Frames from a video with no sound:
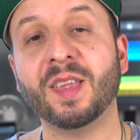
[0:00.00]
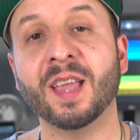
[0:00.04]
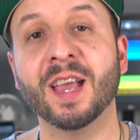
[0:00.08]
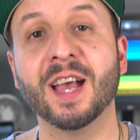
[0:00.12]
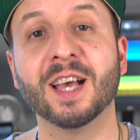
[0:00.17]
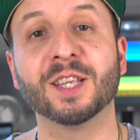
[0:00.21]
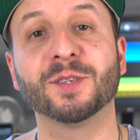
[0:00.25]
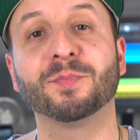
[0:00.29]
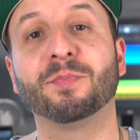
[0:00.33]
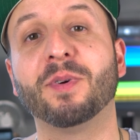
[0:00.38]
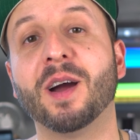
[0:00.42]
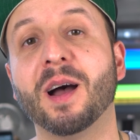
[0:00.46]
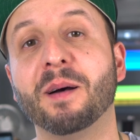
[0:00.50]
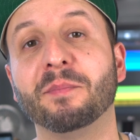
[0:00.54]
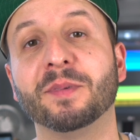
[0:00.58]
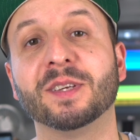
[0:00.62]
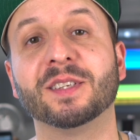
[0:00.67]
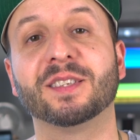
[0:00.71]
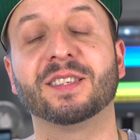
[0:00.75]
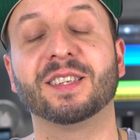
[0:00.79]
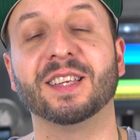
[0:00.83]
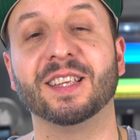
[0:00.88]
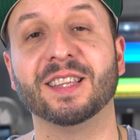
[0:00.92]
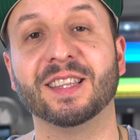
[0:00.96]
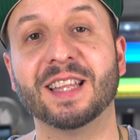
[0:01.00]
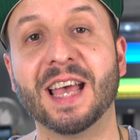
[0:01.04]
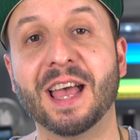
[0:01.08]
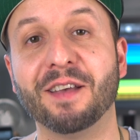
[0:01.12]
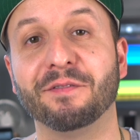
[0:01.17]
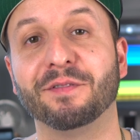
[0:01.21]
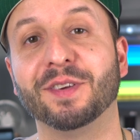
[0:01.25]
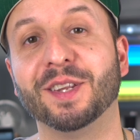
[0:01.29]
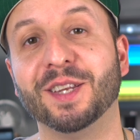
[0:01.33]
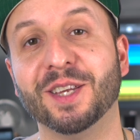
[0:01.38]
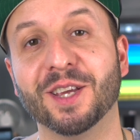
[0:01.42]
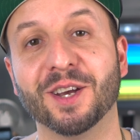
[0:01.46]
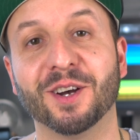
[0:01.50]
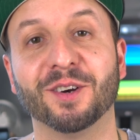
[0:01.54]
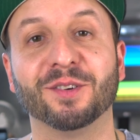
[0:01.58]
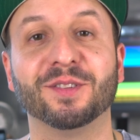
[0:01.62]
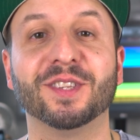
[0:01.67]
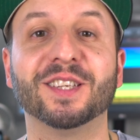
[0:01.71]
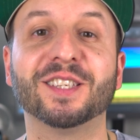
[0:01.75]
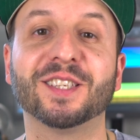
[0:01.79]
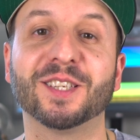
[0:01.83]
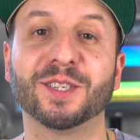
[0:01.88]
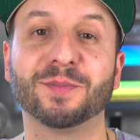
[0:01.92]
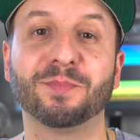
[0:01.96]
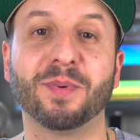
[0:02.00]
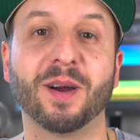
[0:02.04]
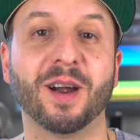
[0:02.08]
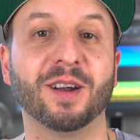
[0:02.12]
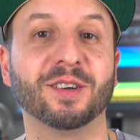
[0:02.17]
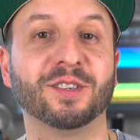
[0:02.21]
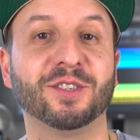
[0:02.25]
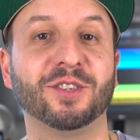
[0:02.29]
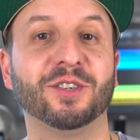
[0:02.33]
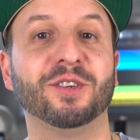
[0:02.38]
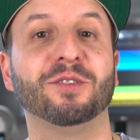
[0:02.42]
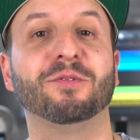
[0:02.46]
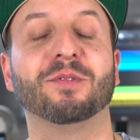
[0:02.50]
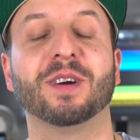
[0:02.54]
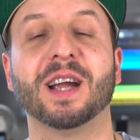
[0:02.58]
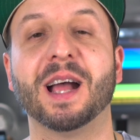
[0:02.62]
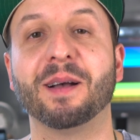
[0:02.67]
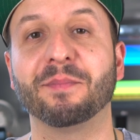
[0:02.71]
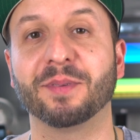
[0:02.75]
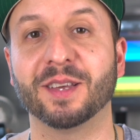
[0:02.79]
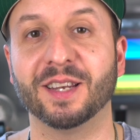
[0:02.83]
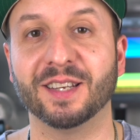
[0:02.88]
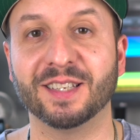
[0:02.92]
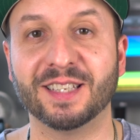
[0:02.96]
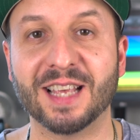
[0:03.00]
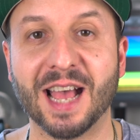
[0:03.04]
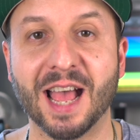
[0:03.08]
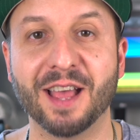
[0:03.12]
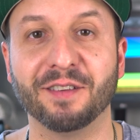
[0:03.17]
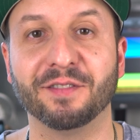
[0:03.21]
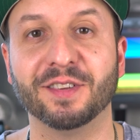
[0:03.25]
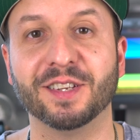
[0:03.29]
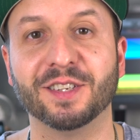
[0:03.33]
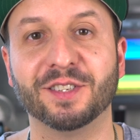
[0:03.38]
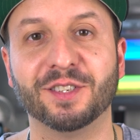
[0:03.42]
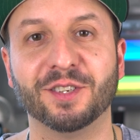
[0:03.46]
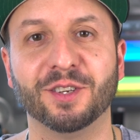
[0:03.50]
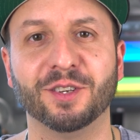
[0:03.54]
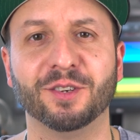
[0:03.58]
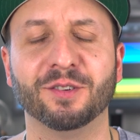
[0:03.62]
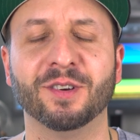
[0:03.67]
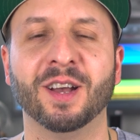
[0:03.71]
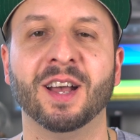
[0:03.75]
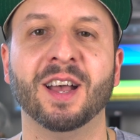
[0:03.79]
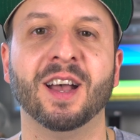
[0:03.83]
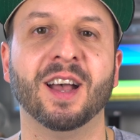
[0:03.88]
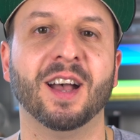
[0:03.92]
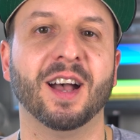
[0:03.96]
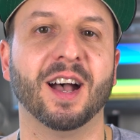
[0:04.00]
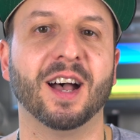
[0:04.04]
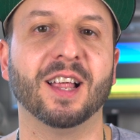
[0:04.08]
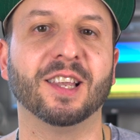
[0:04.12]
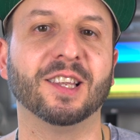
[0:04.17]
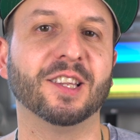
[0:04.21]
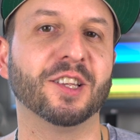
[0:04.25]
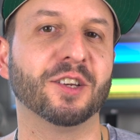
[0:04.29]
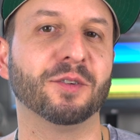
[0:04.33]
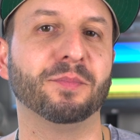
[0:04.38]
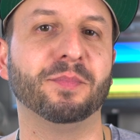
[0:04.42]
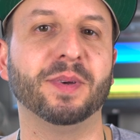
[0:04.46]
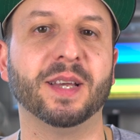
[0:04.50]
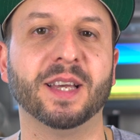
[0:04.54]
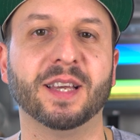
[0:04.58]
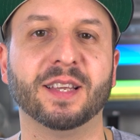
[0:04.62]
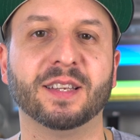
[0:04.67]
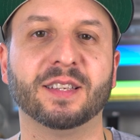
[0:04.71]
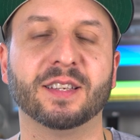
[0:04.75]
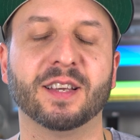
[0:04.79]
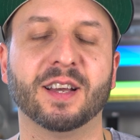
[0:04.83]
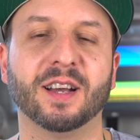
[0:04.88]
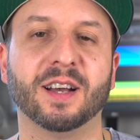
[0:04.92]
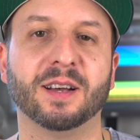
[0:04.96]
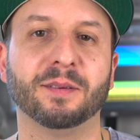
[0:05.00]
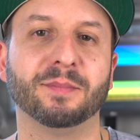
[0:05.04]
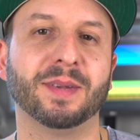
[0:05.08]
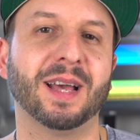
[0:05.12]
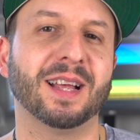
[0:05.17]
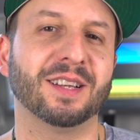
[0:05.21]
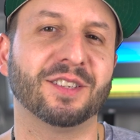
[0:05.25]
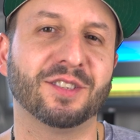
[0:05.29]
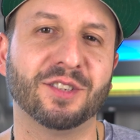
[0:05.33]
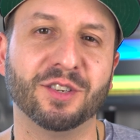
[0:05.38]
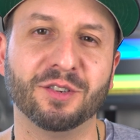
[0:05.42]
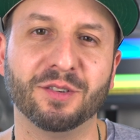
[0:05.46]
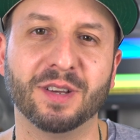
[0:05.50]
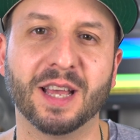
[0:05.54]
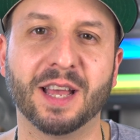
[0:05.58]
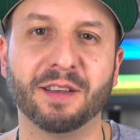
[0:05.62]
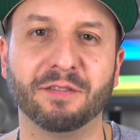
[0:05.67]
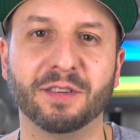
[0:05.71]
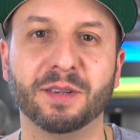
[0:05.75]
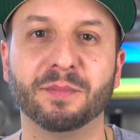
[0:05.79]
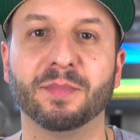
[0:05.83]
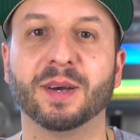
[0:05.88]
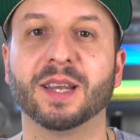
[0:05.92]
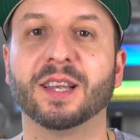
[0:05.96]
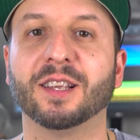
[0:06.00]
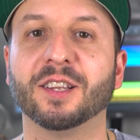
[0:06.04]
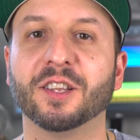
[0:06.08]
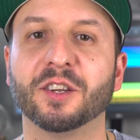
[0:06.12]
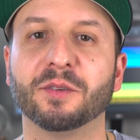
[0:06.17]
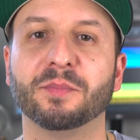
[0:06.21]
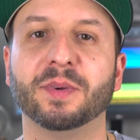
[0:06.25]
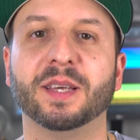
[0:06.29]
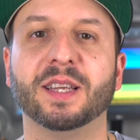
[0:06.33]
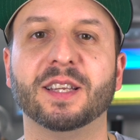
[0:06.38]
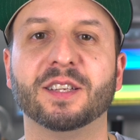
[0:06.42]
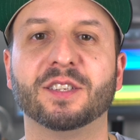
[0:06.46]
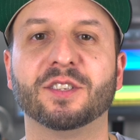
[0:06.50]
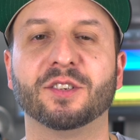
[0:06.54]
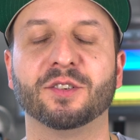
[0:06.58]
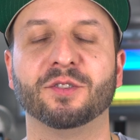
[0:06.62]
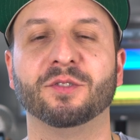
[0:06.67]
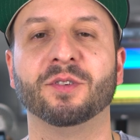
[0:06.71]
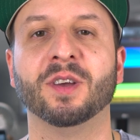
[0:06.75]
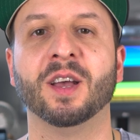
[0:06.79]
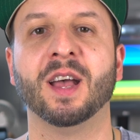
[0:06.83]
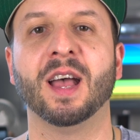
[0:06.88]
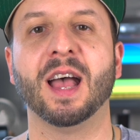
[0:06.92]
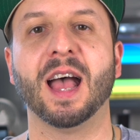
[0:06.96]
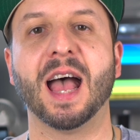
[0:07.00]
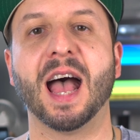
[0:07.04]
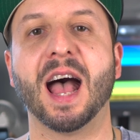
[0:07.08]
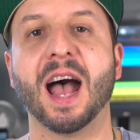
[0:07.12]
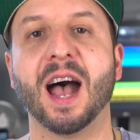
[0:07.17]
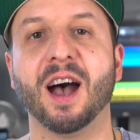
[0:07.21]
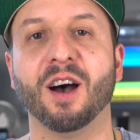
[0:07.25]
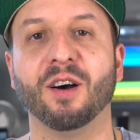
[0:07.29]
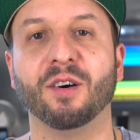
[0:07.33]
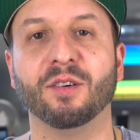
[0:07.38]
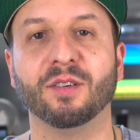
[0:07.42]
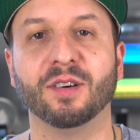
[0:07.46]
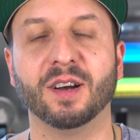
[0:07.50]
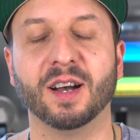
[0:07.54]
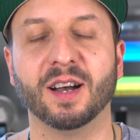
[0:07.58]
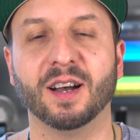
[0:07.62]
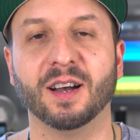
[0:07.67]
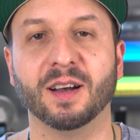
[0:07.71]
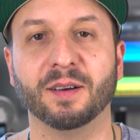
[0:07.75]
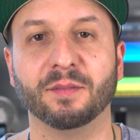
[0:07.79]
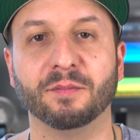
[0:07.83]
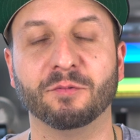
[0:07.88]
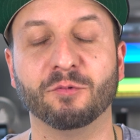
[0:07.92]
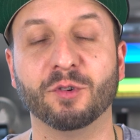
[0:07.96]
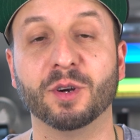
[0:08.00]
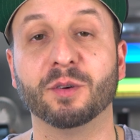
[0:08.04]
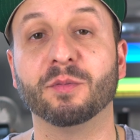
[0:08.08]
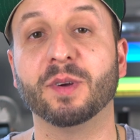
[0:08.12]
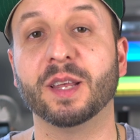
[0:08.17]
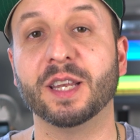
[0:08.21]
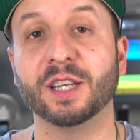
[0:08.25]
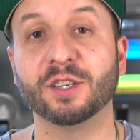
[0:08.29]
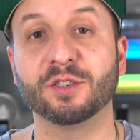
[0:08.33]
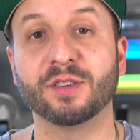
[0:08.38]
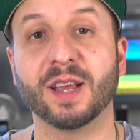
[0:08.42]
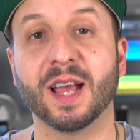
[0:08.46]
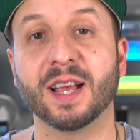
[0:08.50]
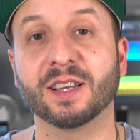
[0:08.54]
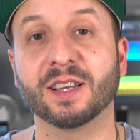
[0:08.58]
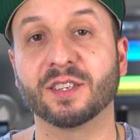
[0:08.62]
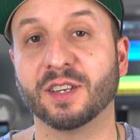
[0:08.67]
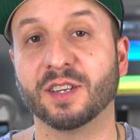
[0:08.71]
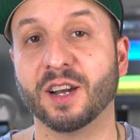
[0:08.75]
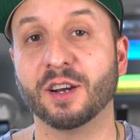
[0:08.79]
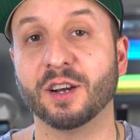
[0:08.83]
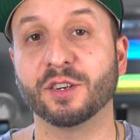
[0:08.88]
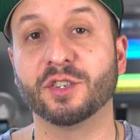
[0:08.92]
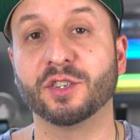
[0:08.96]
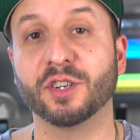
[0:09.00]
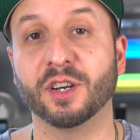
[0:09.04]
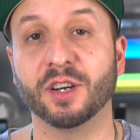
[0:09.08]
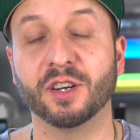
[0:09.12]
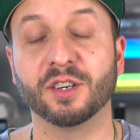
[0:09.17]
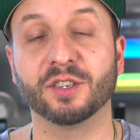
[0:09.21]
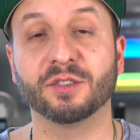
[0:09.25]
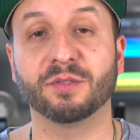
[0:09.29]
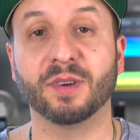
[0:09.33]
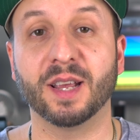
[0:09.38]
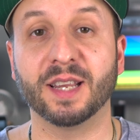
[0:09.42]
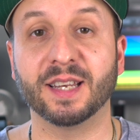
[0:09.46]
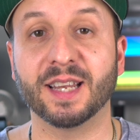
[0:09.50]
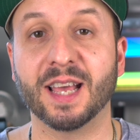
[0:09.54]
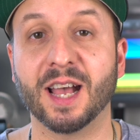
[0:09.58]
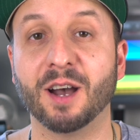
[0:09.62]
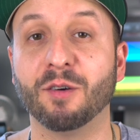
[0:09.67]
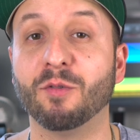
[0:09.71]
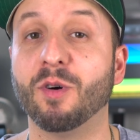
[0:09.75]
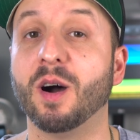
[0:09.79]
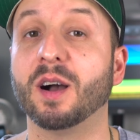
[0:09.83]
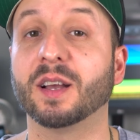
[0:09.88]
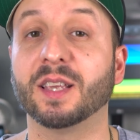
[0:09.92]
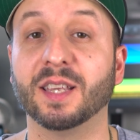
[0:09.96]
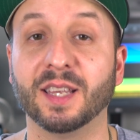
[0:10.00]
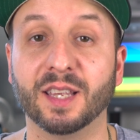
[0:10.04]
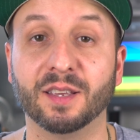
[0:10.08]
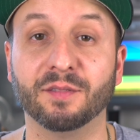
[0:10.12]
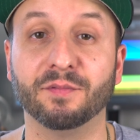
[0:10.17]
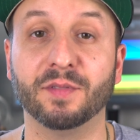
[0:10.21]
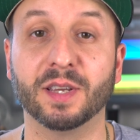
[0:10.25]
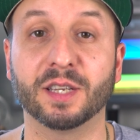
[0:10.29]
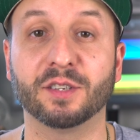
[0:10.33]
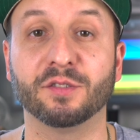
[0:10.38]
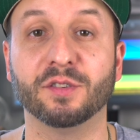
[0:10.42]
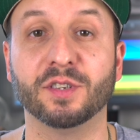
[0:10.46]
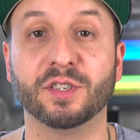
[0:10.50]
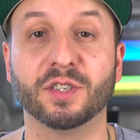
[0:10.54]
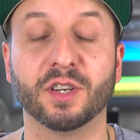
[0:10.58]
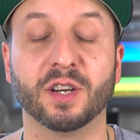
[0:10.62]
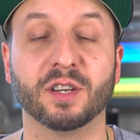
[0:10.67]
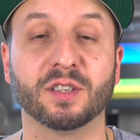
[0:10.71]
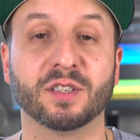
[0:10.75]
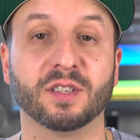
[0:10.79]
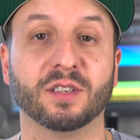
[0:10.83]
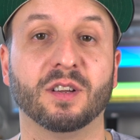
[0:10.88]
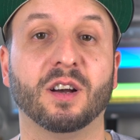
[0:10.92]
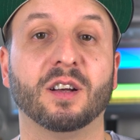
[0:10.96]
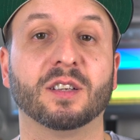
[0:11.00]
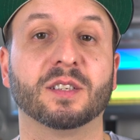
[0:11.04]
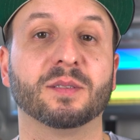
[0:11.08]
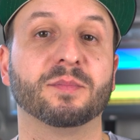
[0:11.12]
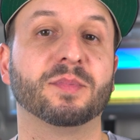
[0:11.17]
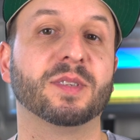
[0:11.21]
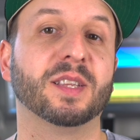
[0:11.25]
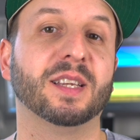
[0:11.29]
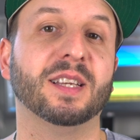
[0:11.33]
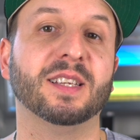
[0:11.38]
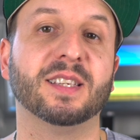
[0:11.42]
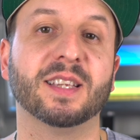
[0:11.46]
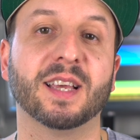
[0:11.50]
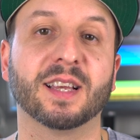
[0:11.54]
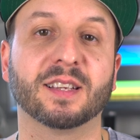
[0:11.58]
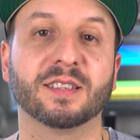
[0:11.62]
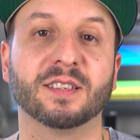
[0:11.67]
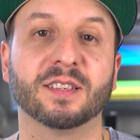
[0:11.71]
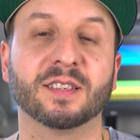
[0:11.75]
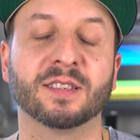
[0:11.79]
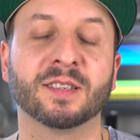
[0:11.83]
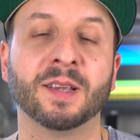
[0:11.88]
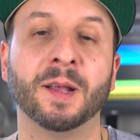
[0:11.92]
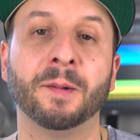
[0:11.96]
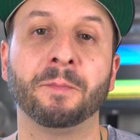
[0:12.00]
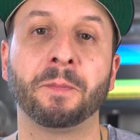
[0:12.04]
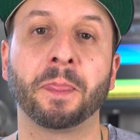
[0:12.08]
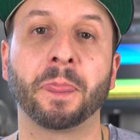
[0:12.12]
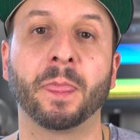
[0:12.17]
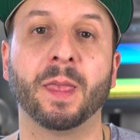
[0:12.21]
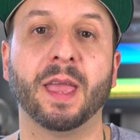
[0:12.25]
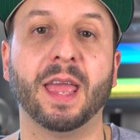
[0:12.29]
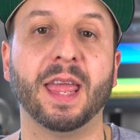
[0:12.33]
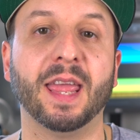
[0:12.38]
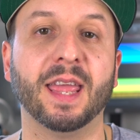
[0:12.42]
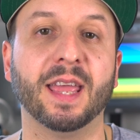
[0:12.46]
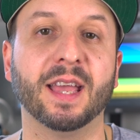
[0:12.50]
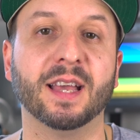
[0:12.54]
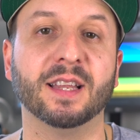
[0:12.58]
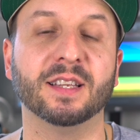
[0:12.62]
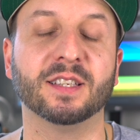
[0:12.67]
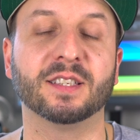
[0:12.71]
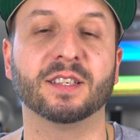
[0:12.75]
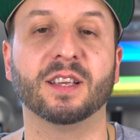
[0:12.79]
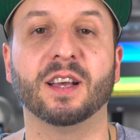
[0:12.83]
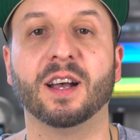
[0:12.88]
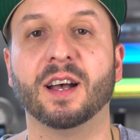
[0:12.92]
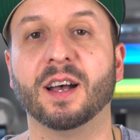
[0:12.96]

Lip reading: as promised in that video, this is part two where I'm going to dive into a little bit, not too heavy, but a little bit into how we're running tracks at our church right now, Walking in Victory Church in Haltom City, Texas. And